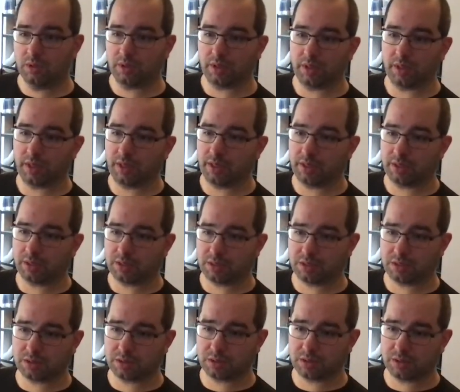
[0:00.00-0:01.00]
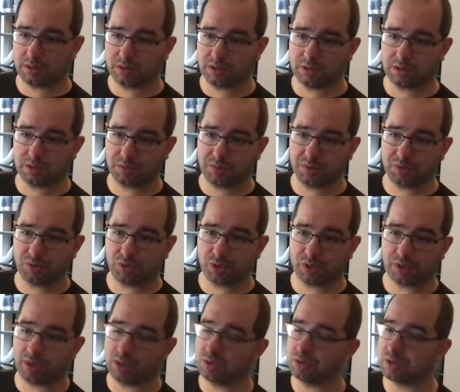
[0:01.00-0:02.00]
And this is uh, this is a bit written
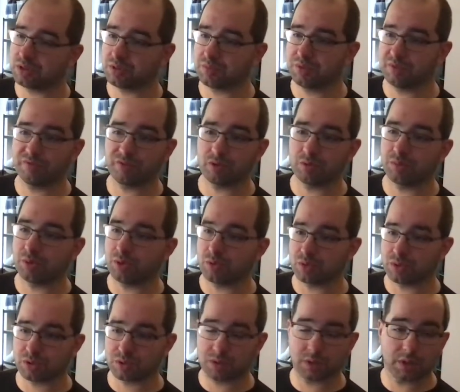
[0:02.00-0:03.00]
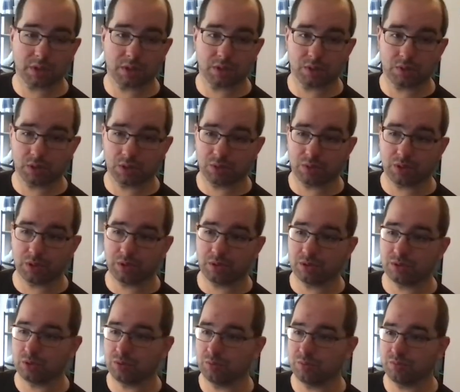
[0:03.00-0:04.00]
out. This is a bit verbose. Uh, we, we're going
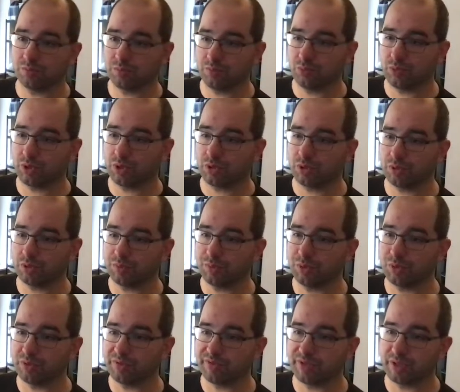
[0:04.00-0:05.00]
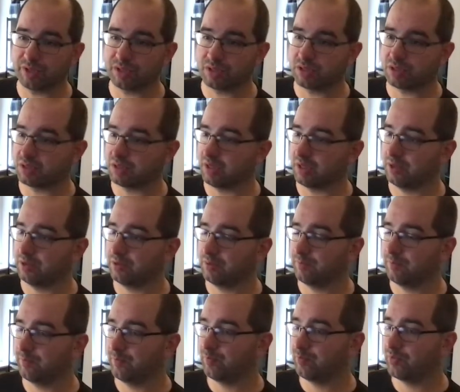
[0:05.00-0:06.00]
to we're going to beautify this in a second.
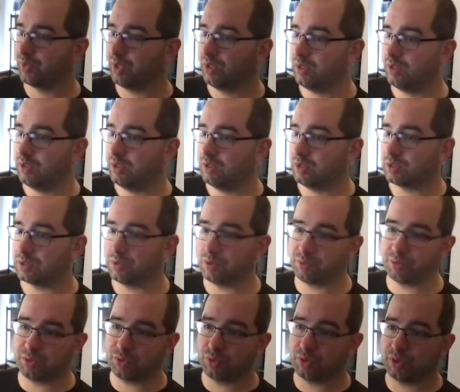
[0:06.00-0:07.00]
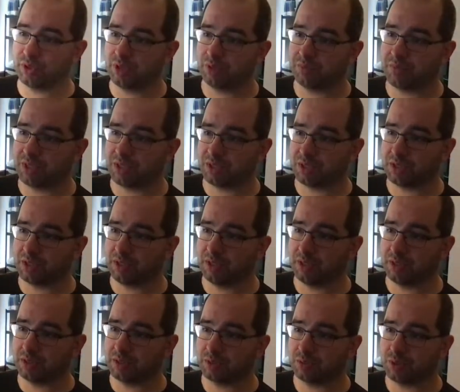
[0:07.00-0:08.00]
So what we're doing here basically
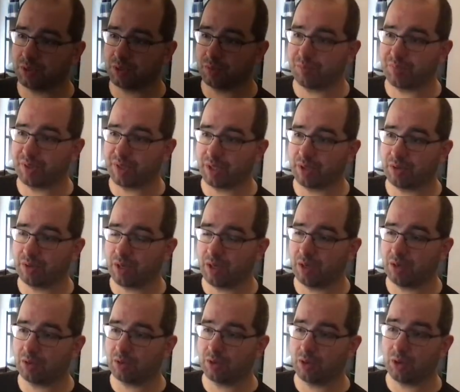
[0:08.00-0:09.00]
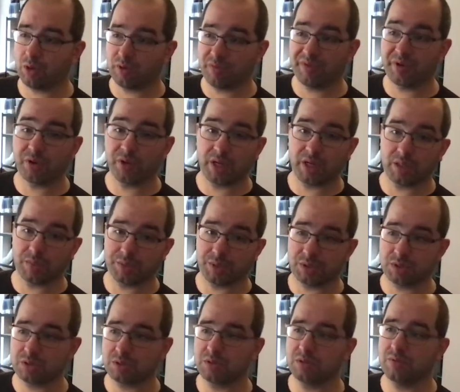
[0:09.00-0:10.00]
is we compare our all of our
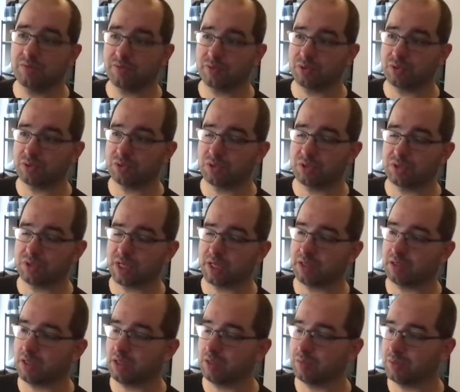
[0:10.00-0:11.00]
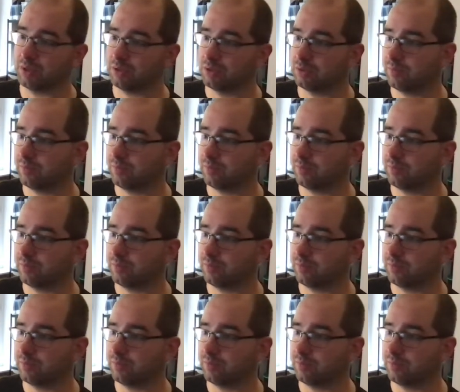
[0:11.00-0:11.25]
elements first to the second element.